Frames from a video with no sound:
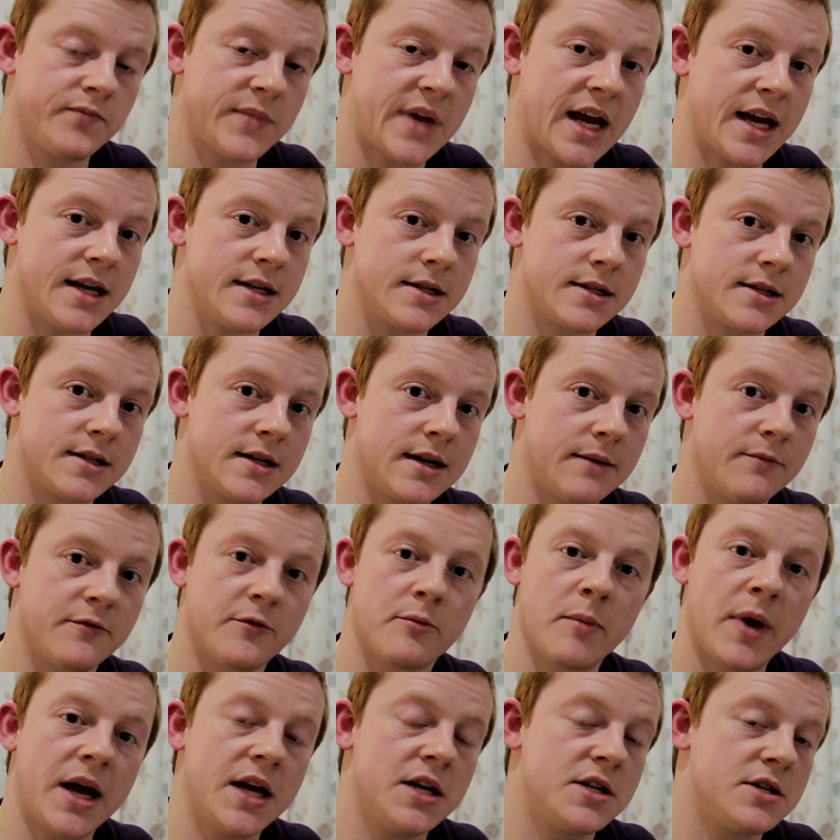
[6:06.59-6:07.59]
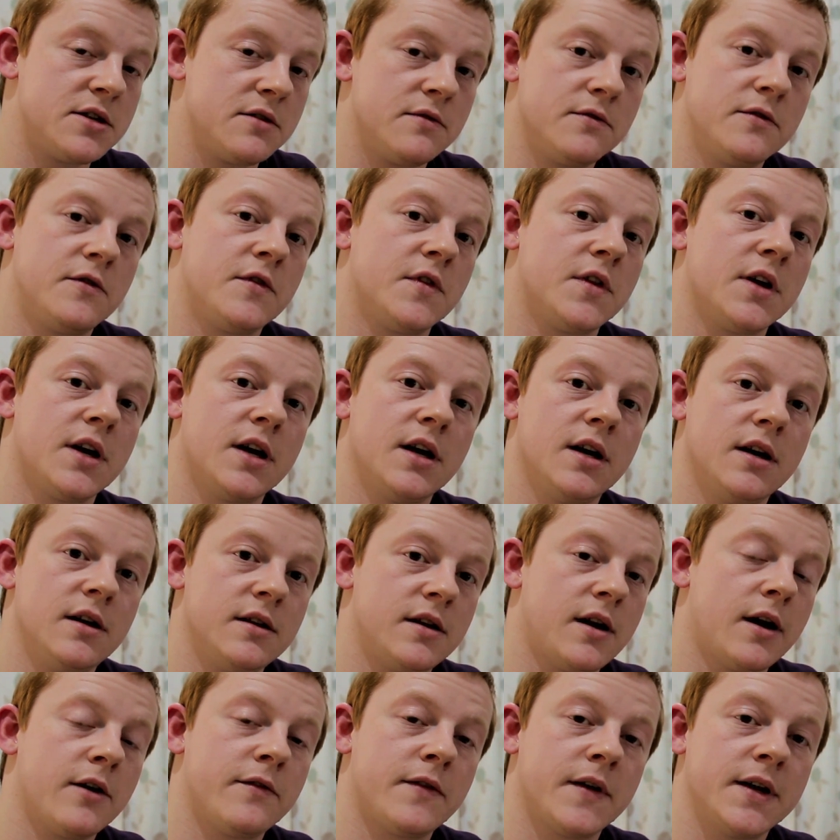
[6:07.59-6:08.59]
here's the information for the
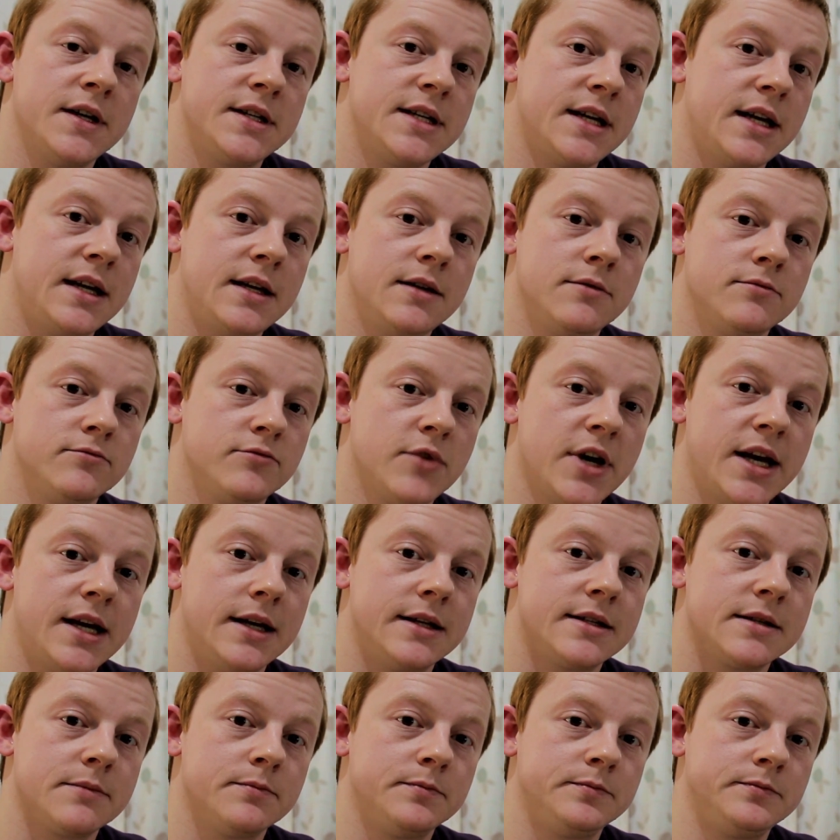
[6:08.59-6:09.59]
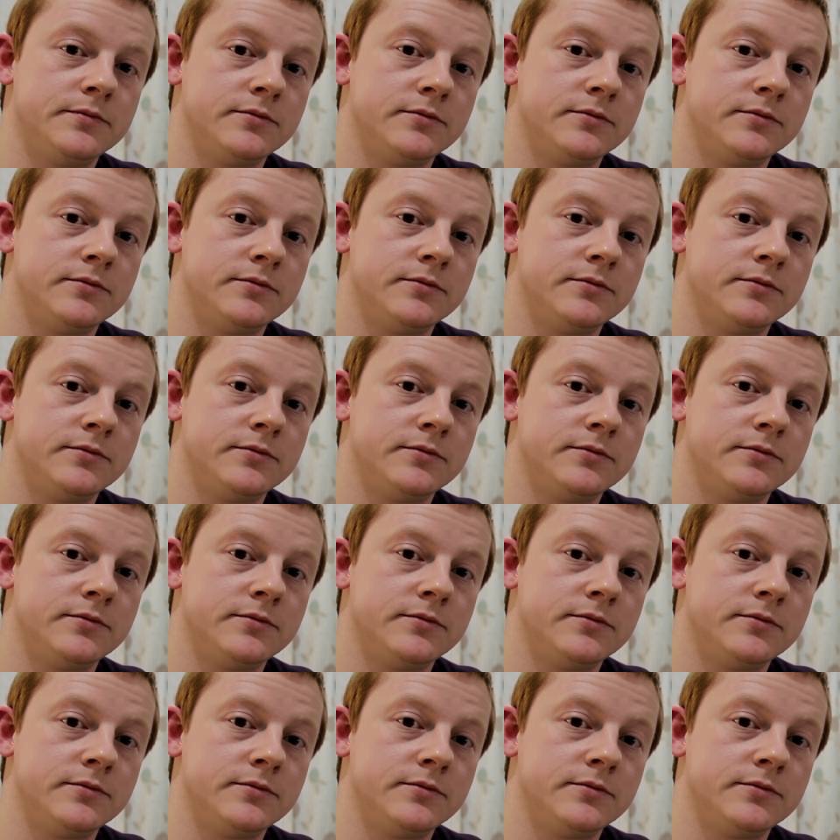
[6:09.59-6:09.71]
RFID read.